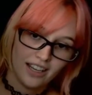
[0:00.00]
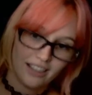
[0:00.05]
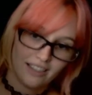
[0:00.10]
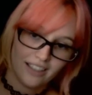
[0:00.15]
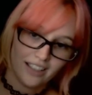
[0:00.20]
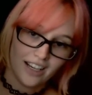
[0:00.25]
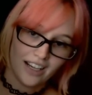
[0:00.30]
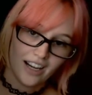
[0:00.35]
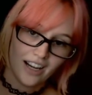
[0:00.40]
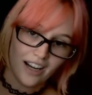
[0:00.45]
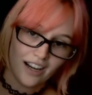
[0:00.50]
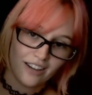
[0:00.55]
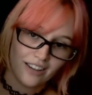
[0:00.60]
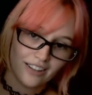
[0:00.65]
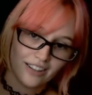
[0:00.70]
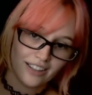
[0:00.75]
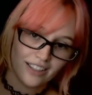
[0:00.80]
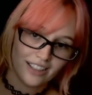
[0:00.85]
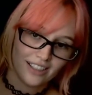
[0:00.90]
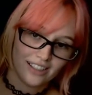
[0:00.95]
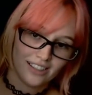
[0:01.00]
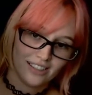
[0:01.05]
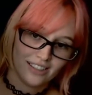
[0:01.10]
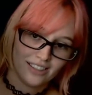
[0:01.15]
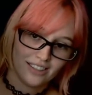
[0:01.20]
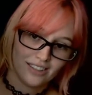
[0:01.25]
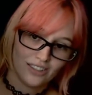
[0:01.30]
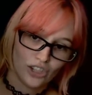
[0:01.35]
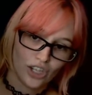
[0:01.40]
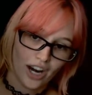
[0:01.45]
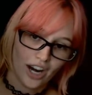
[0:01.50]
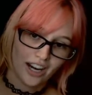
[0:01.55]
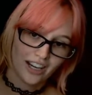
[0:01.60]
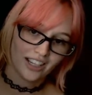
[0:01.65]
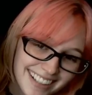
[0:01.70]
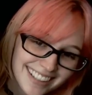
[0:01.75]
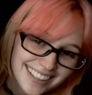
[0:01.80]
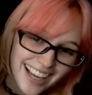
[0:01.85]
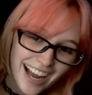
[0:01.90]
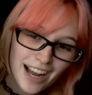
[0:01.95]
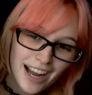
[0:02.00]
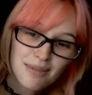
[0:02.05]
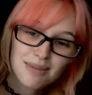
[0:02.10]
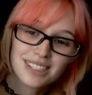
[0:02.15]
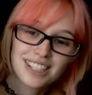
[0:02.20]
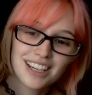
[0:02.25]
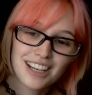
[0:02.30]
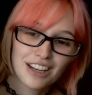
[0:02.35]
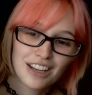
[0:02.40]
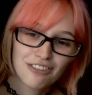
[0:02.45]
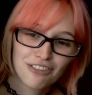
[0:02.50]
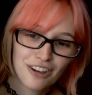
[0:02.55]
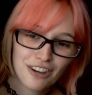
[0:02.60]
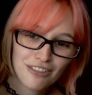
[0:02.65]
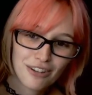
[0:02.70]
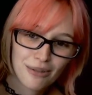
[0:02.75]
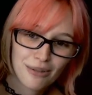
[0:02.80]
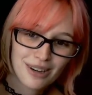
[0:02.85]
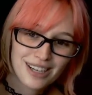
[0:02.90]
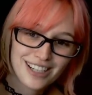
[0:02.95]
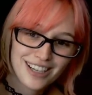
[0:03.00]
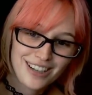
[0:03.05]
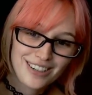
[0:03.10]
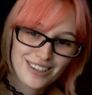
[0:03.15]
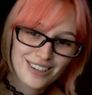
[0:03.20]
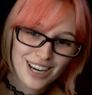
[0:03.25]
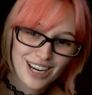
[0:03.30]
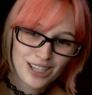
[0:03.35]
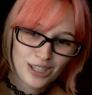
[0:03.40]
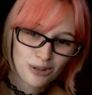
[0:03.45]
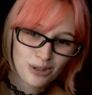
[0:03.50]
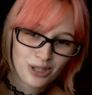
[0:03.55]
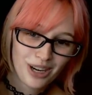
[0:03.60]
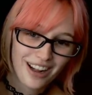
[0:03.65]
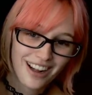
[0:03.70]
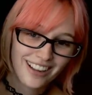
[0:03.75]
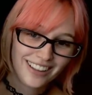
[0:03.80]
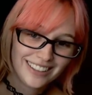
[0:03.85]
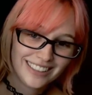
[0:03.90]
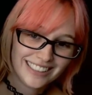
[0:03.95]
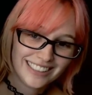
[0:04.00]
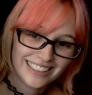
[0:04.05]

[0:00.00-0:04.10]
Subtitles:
Oh, it's shiny. I'm sitting in front of a window, can you tell?